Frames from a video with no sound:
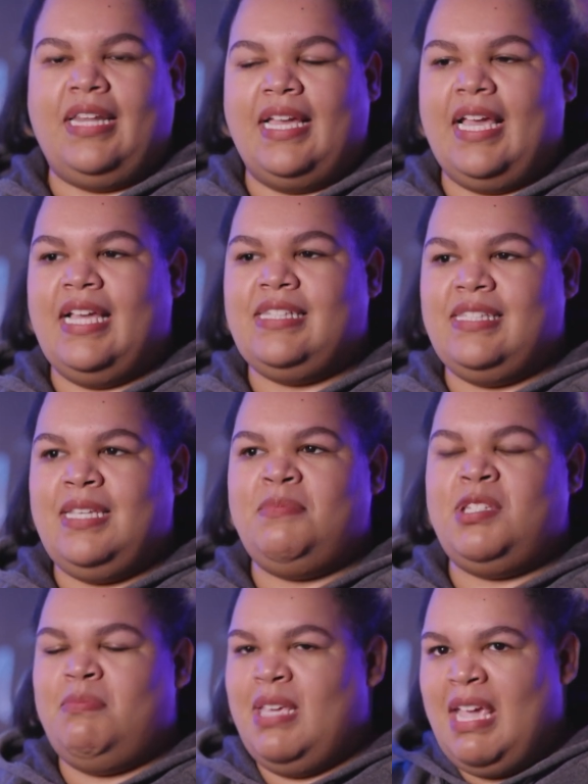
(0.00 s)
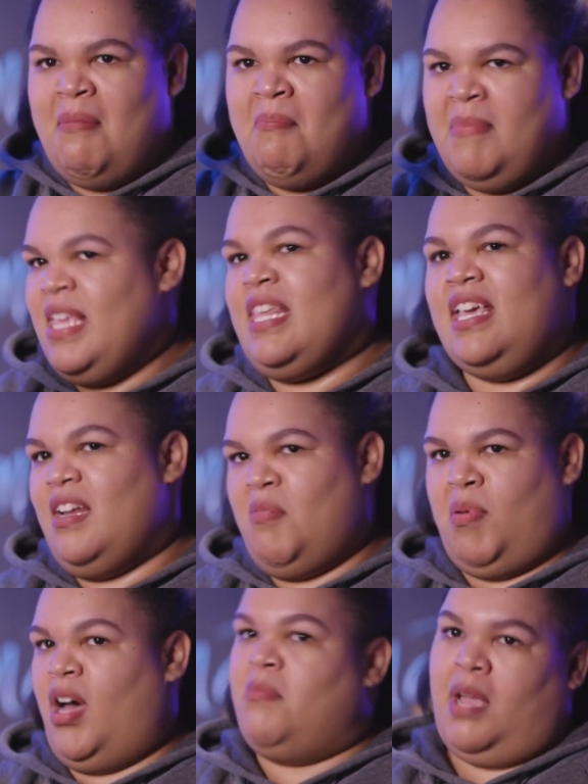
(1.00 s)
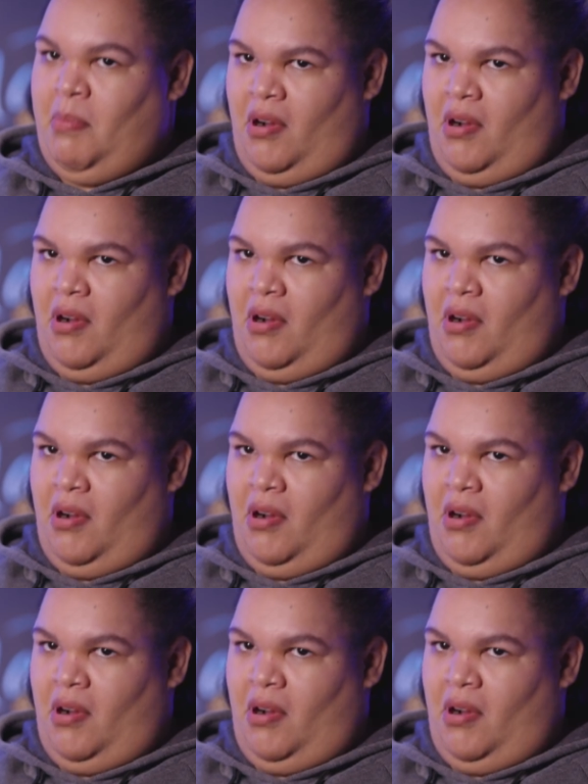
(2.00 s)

Like, it seemed to be immediate upon my